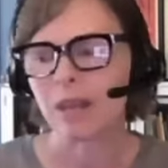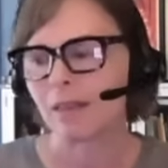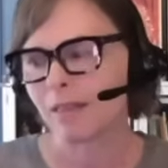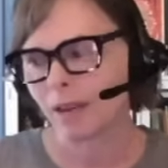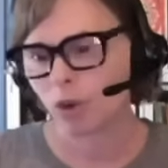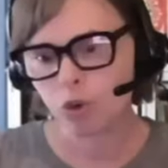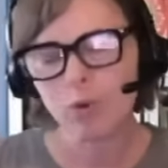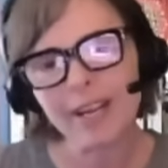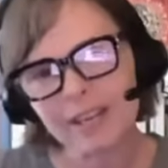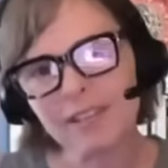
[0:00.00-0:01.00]
the
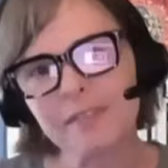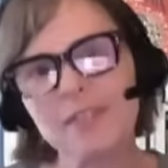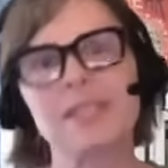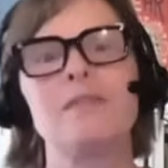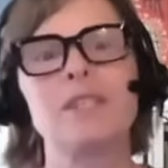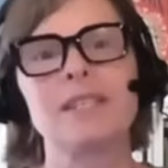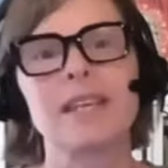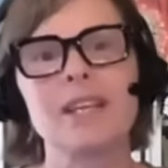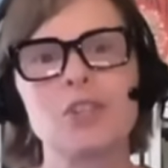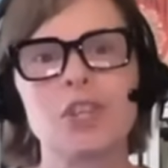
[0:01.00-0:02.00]
cradle of
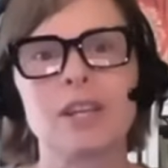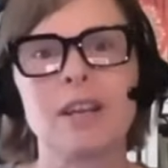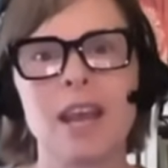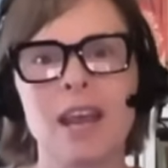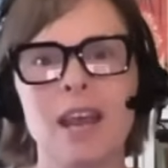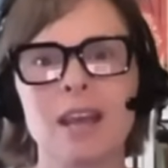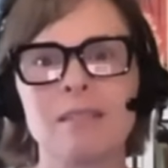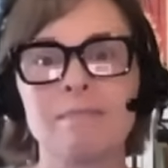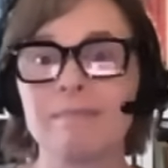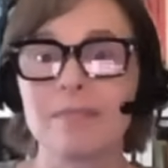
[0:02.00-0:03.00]
civilization
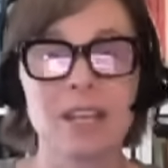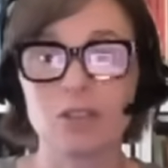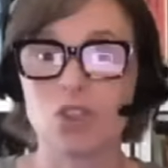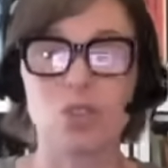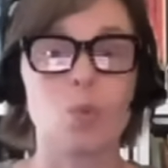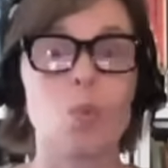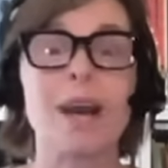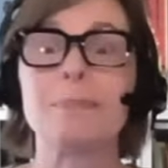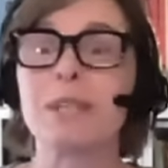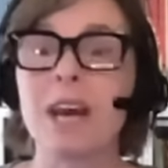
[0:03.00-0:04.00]
and just
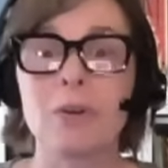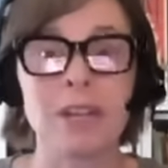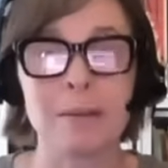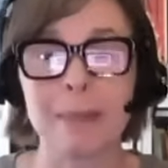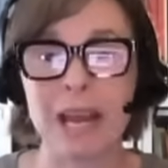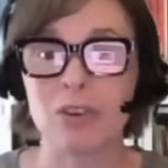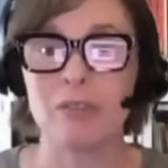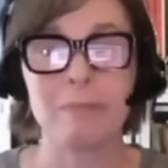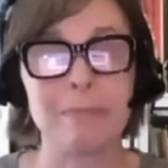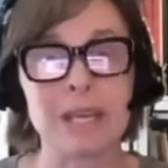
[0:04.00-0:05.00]
wiped out in a matter
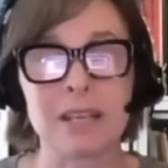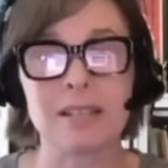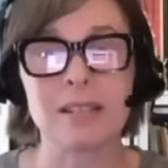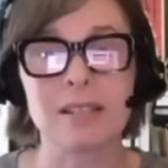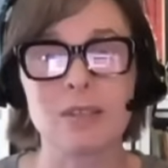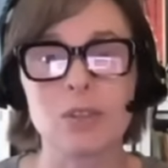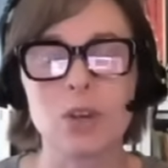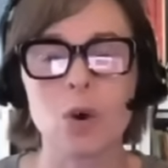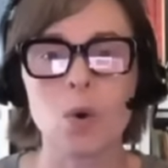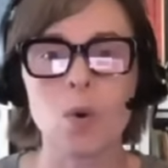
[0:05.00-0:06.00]
of minutes
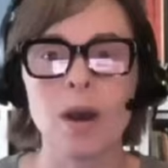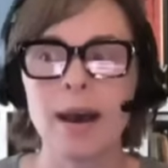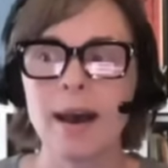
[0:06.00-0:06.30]
so